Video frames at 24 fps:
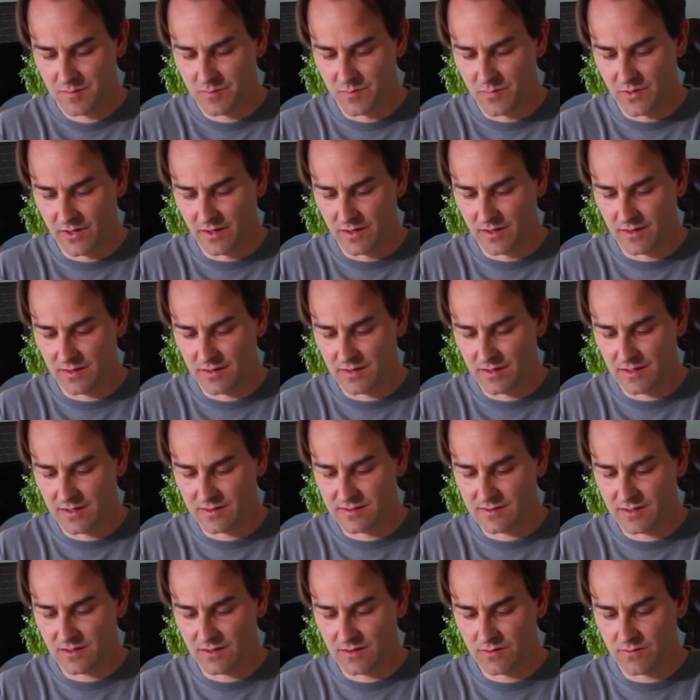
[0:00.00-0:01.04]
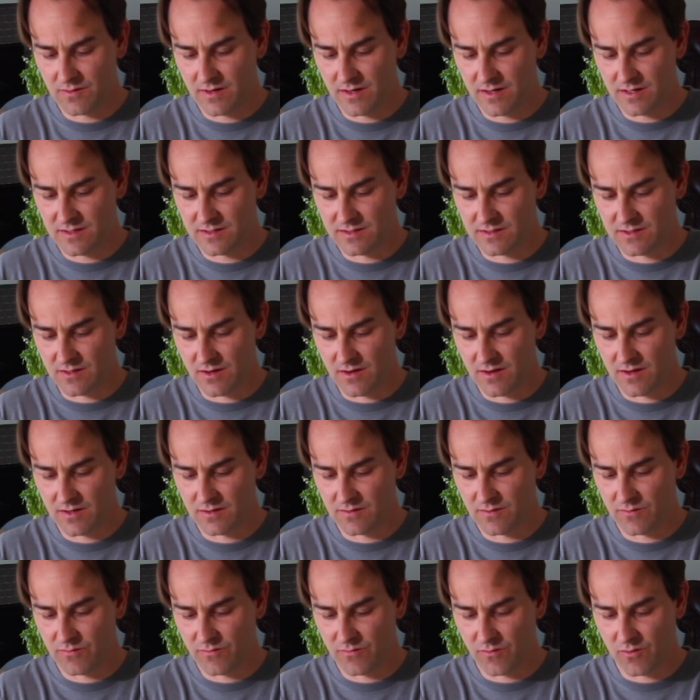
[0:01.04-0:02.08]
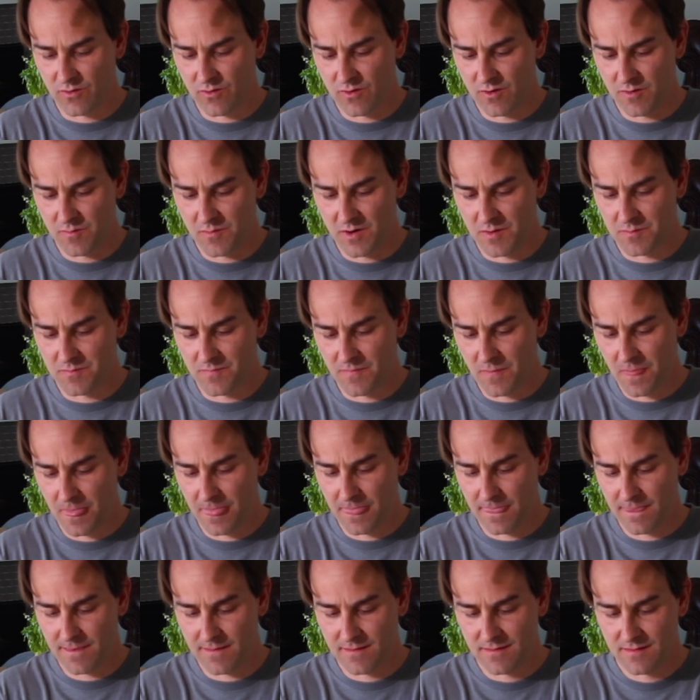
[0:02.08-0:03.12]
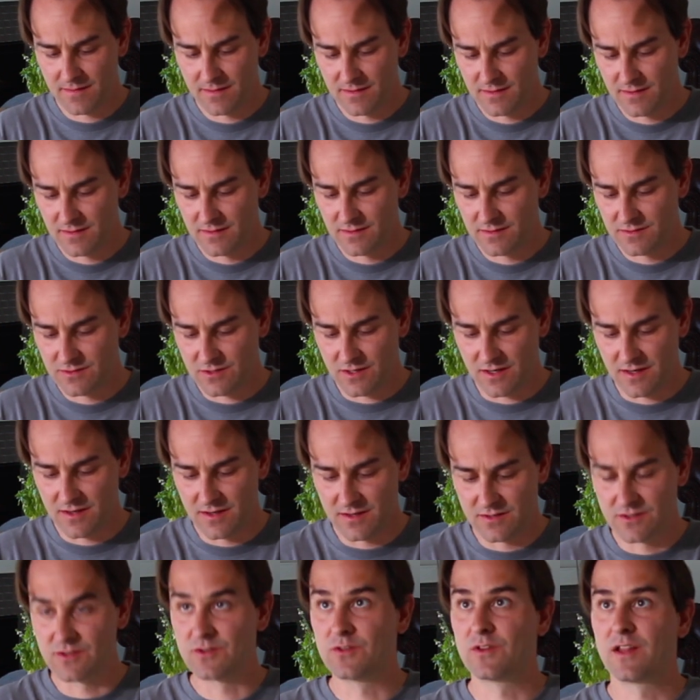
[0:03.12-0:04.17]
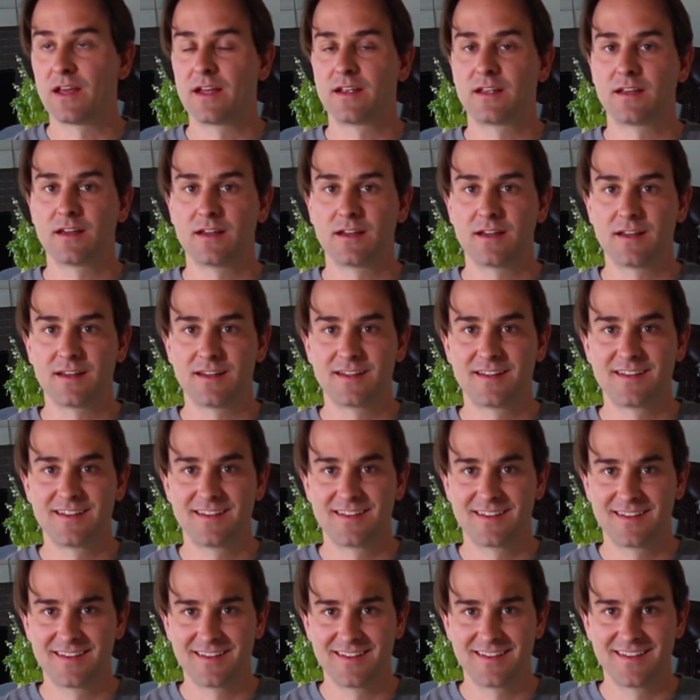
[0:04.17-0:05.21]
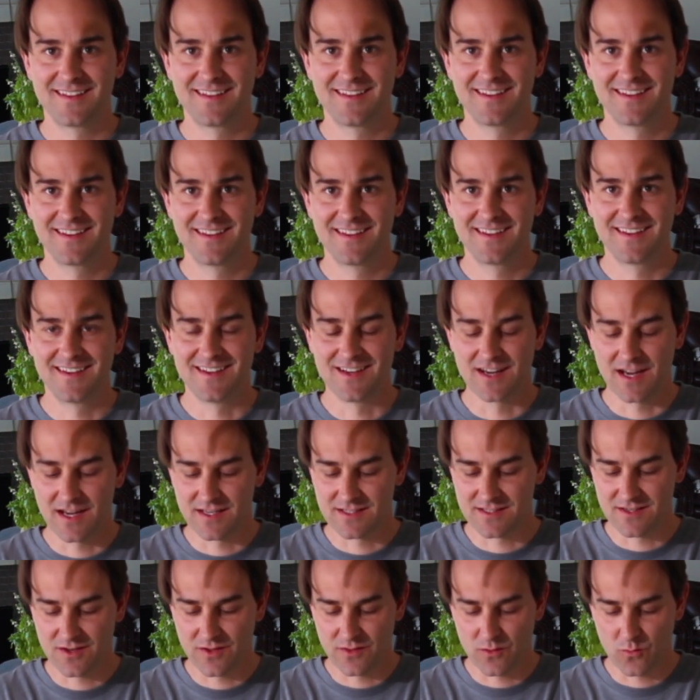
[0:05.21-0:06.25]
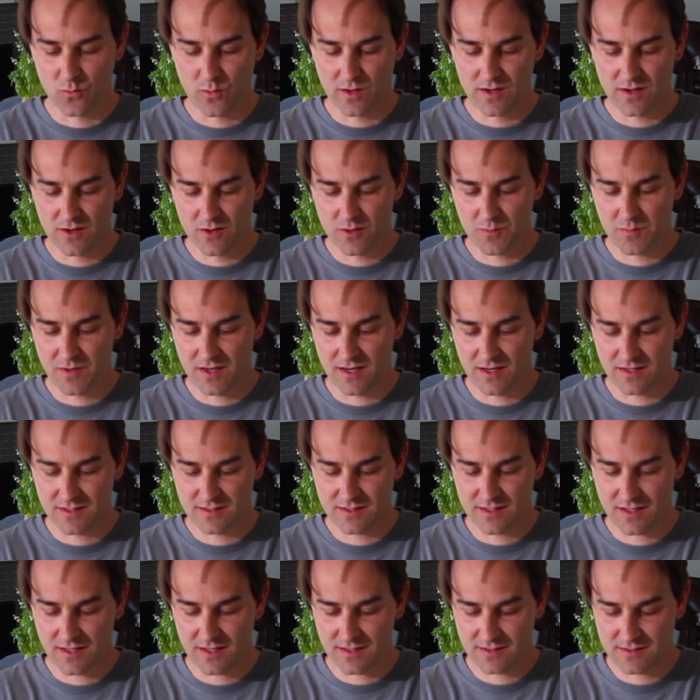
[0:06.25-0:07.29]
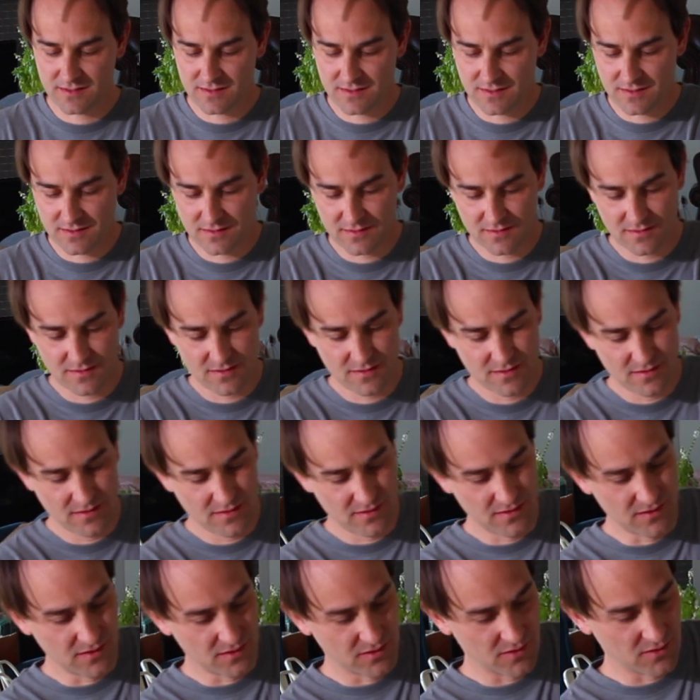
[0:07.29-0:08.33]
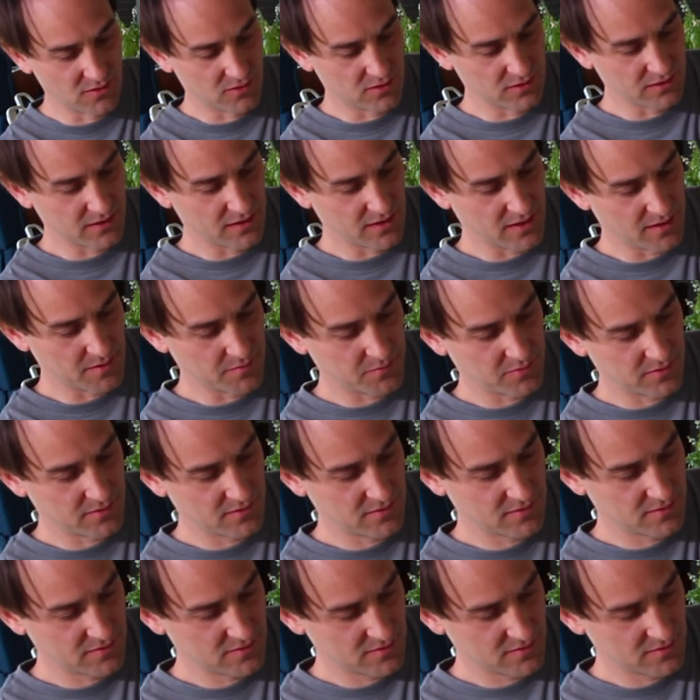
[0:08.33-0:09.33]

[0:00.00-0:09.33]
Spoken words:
but it's already starting to form. I'm trying to do like a, you guys know the window pane test? You can hold it up,